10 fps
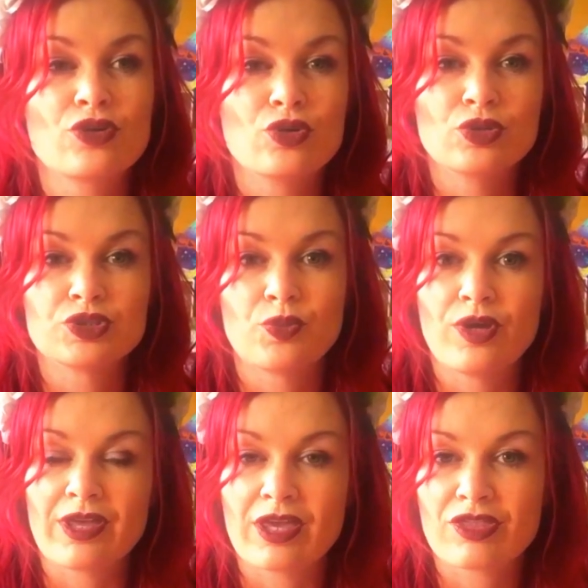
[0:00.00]
the course and
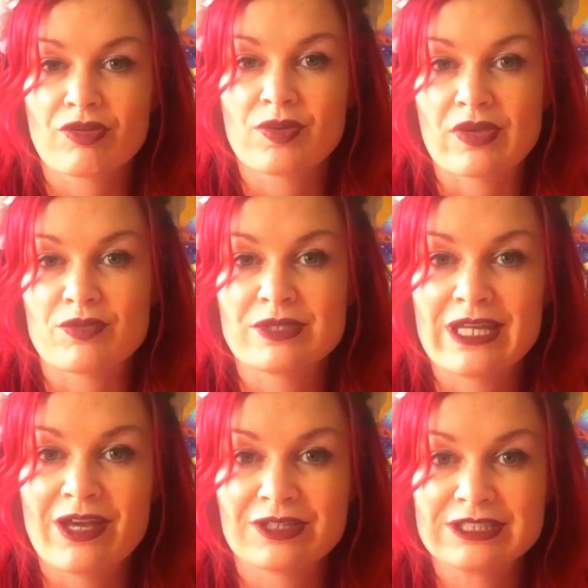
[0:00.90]
working through it with
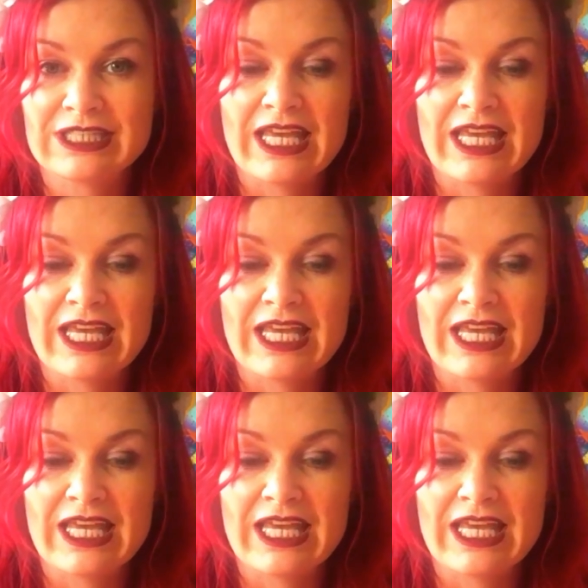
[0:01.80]
everybody last